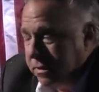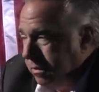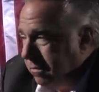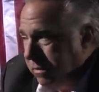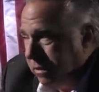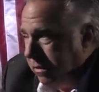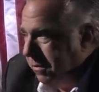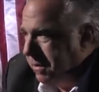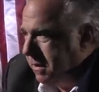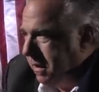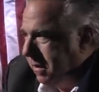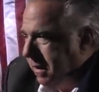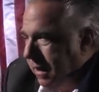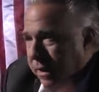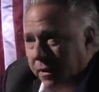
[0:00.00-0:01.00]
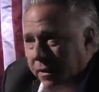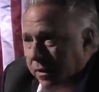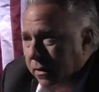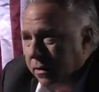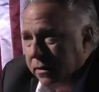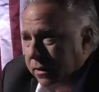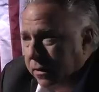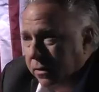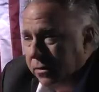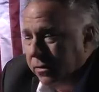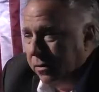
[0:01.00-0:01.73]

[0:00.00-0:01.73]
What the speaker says: and I don't resent that at all, you know,